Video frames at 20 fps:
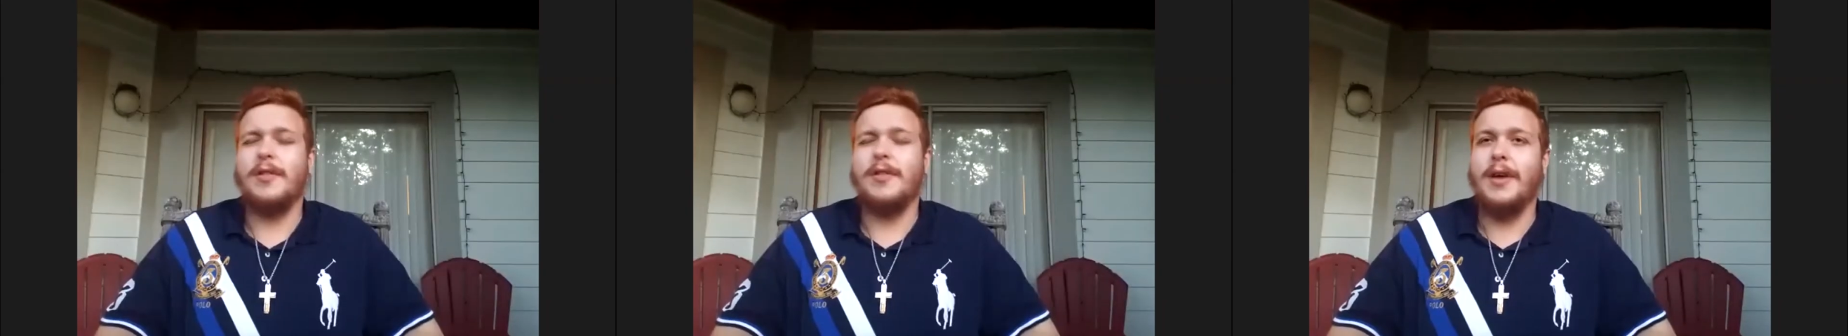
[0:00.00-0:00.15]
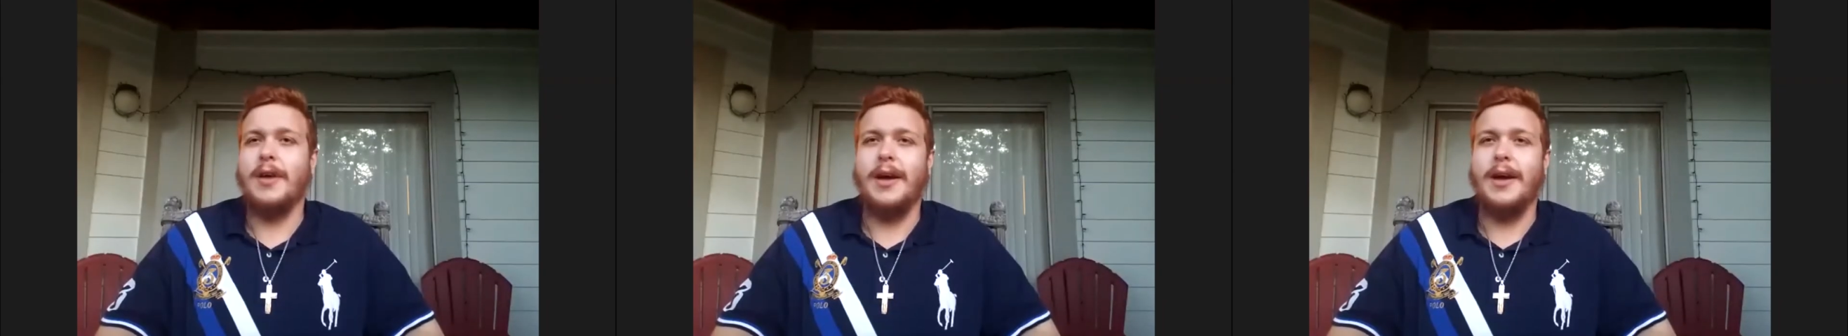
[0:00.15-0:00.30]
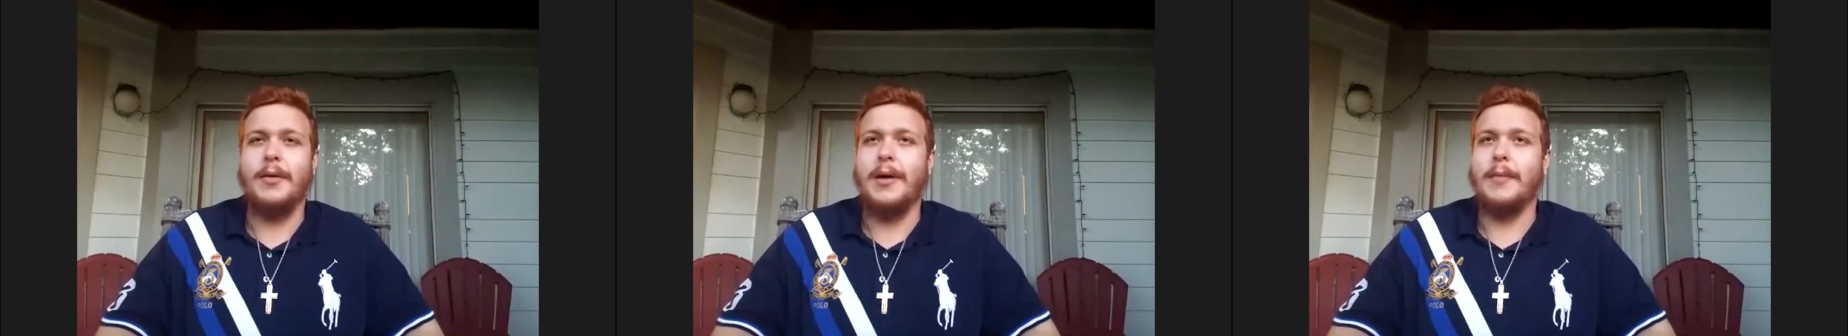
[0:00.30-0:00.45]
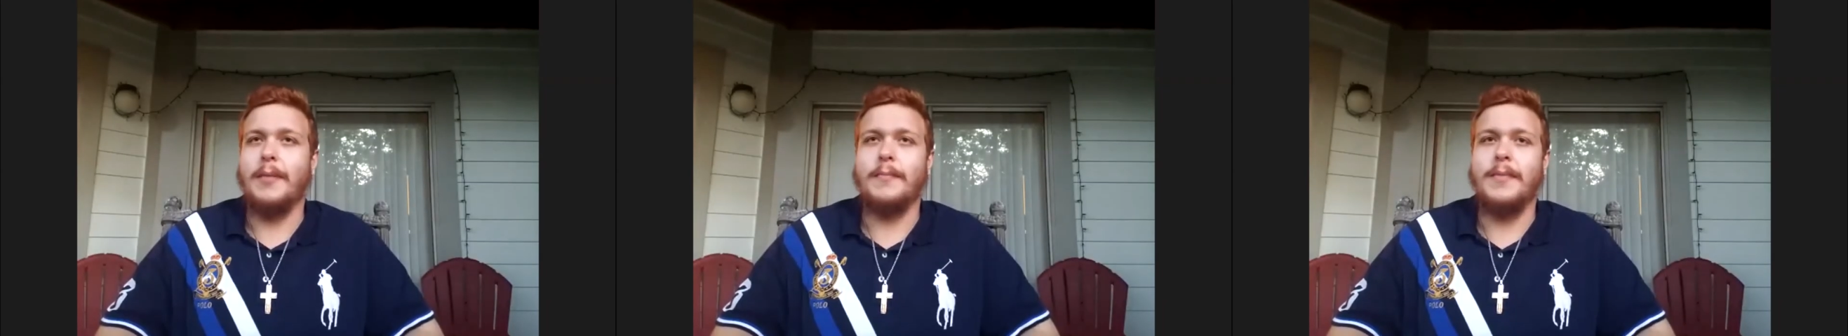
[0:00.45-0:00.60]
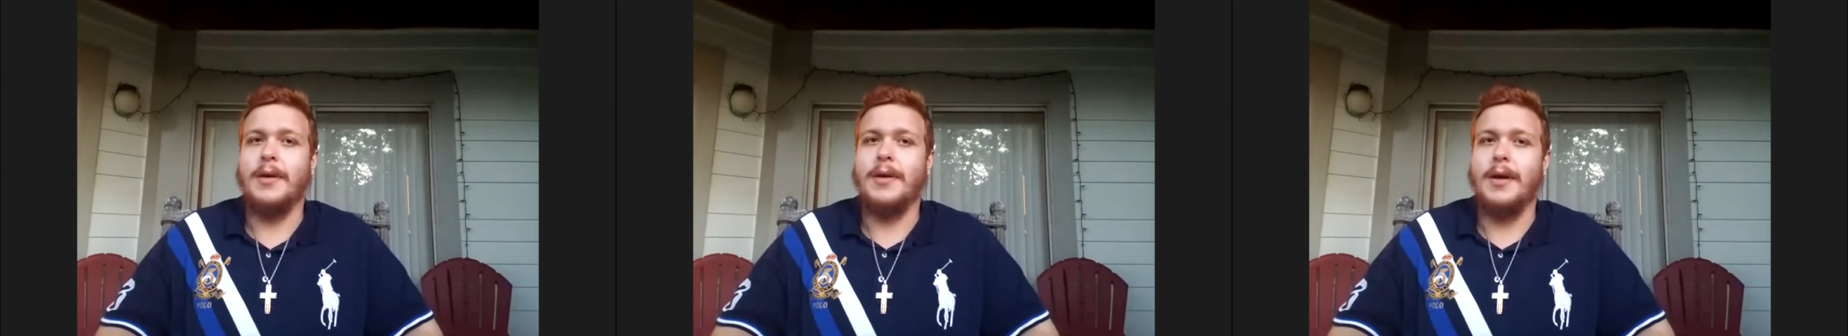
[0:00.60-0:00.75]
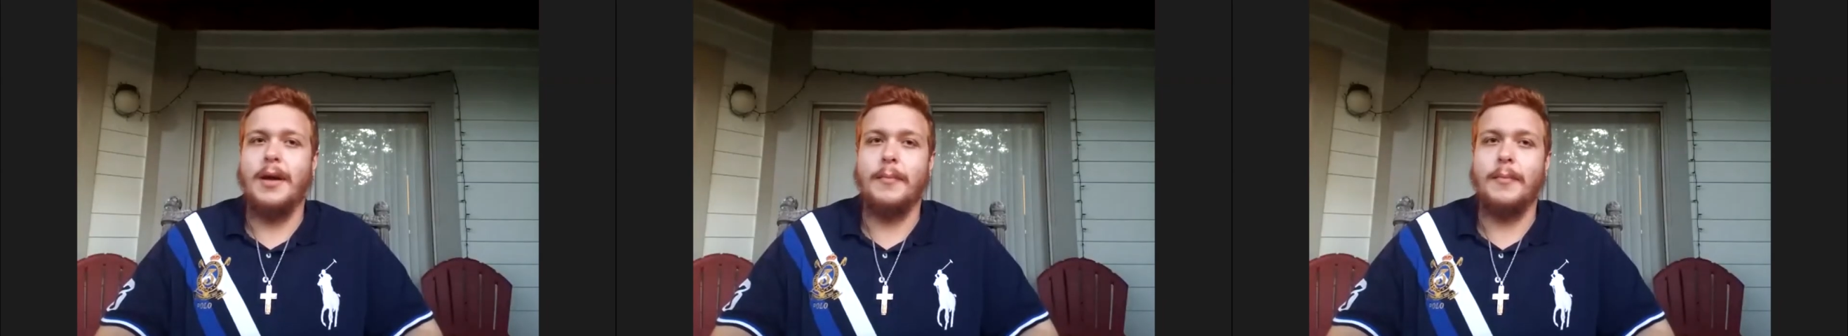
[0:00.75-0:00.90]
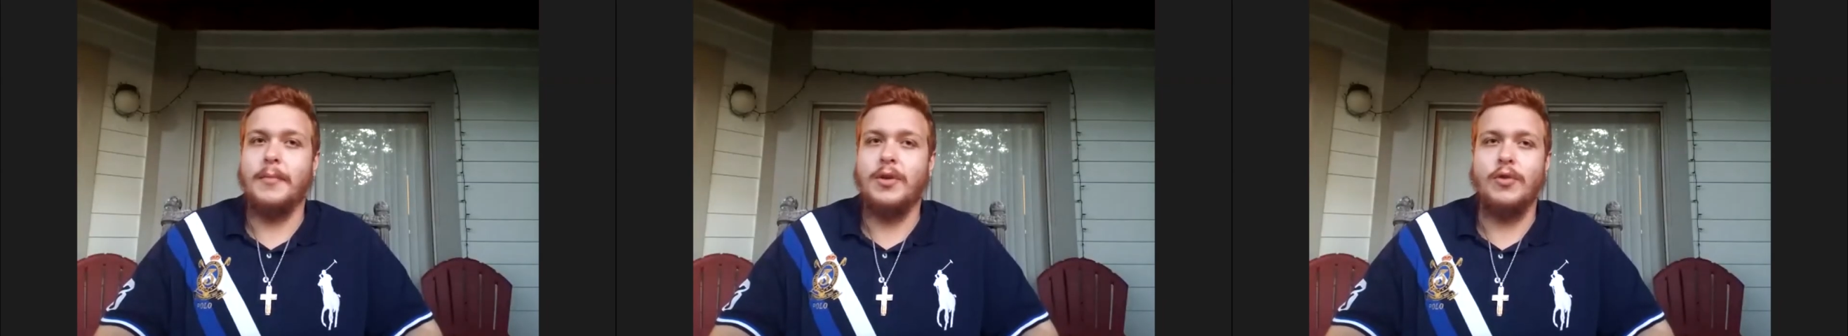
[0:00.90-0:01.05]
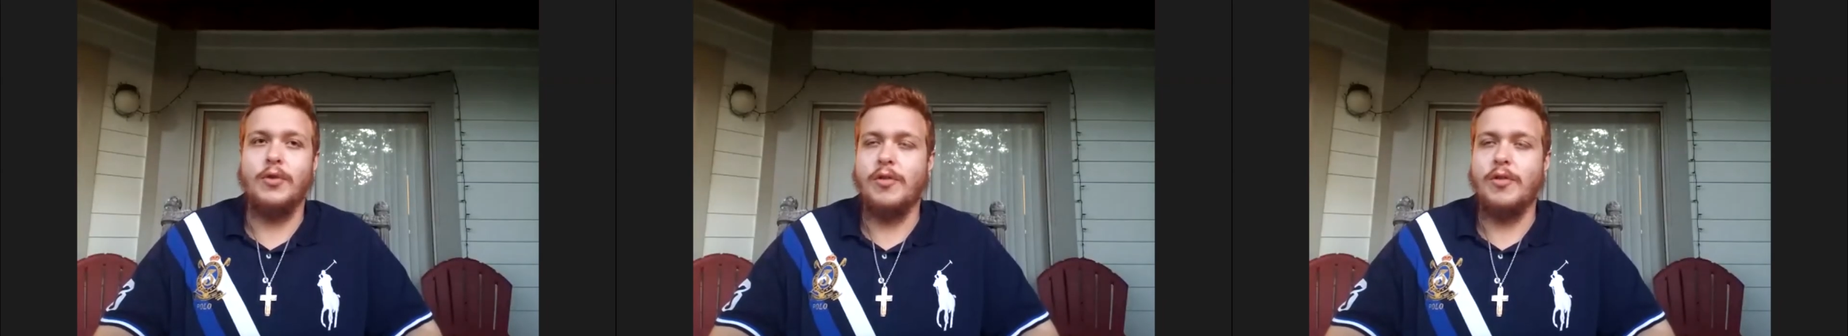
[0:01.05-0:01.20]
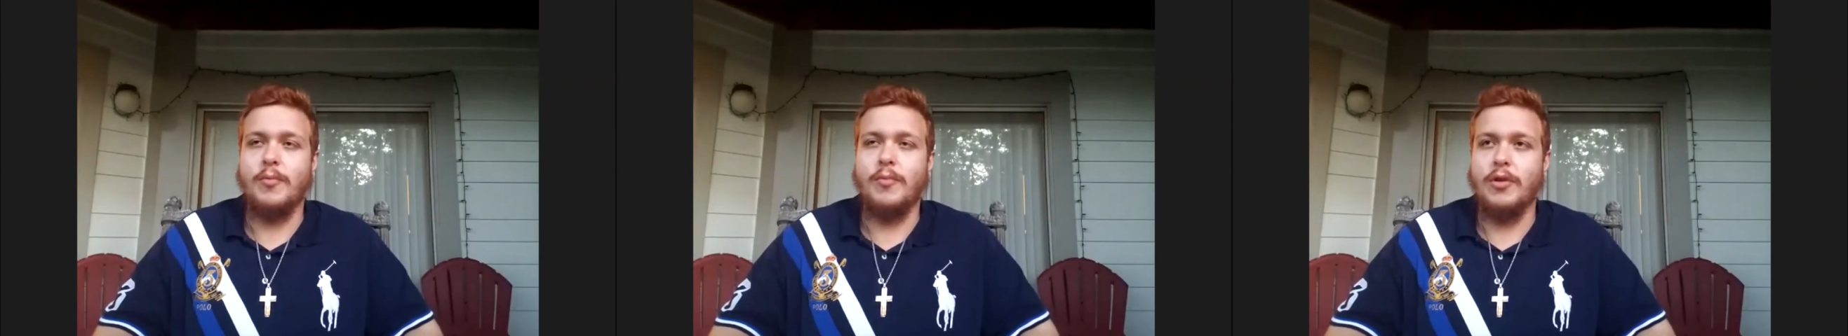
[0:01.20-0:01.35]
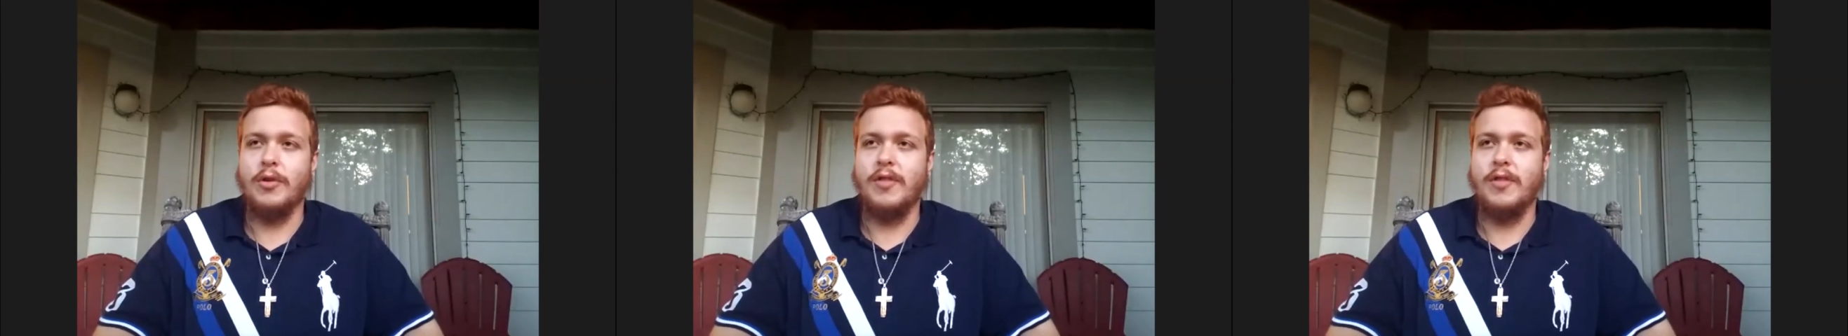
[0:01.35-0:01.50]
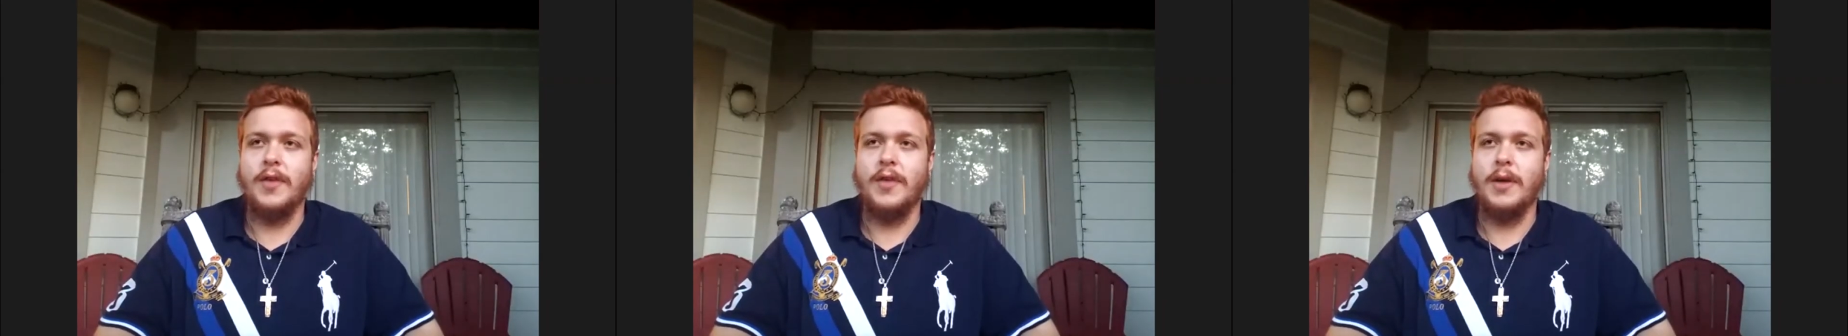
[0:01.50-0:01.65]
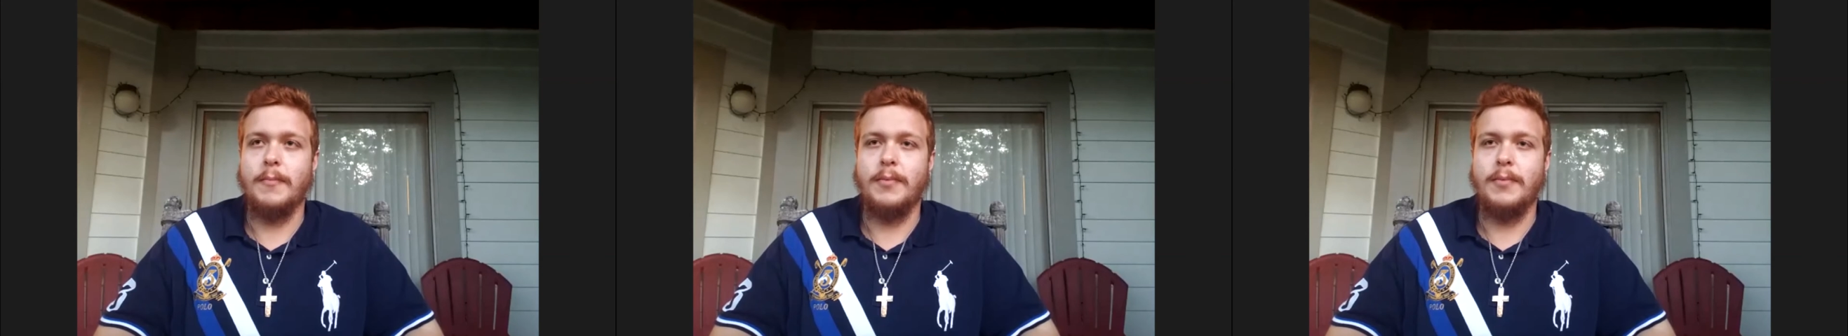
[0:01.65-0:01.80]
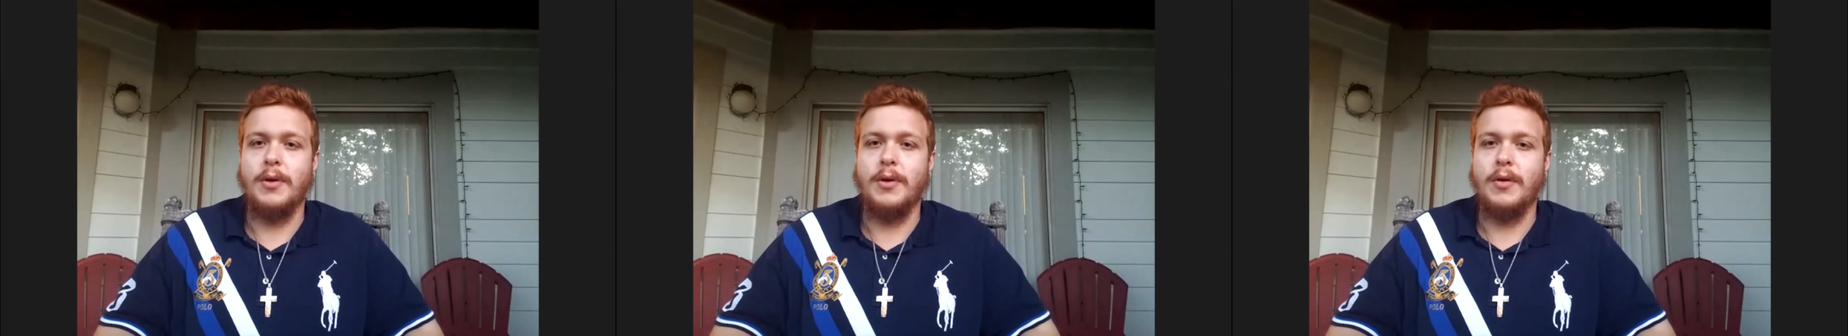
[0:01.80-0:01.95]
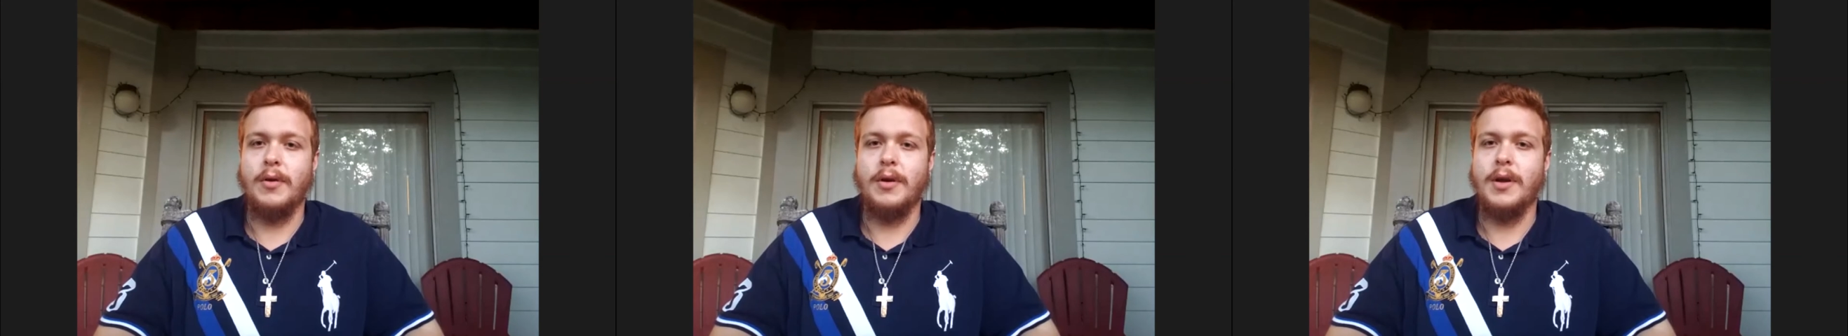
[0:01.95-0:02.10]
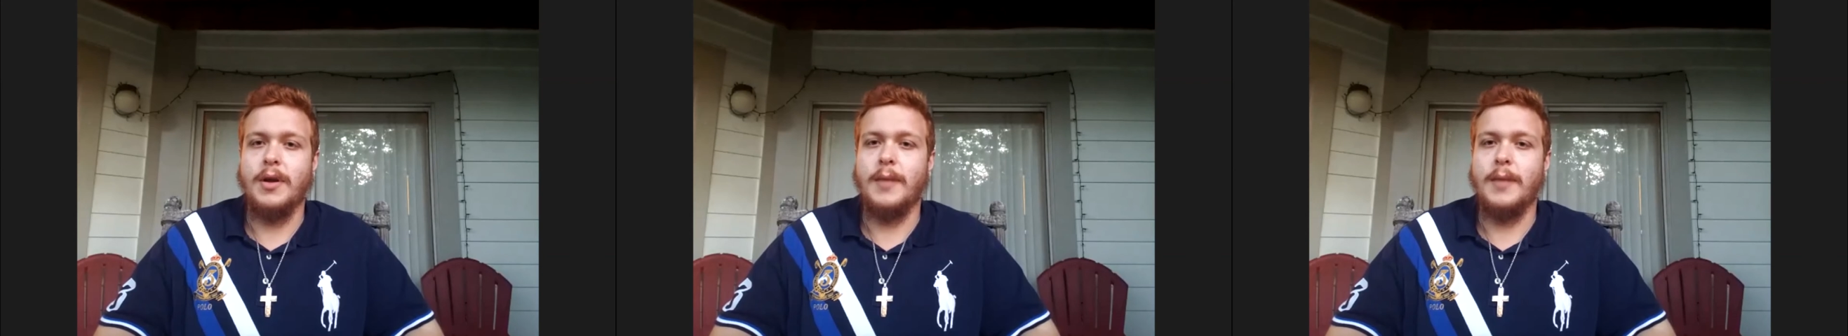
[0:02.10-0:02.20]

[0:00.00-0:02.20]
I mean, I'm a huge sports fan. Period.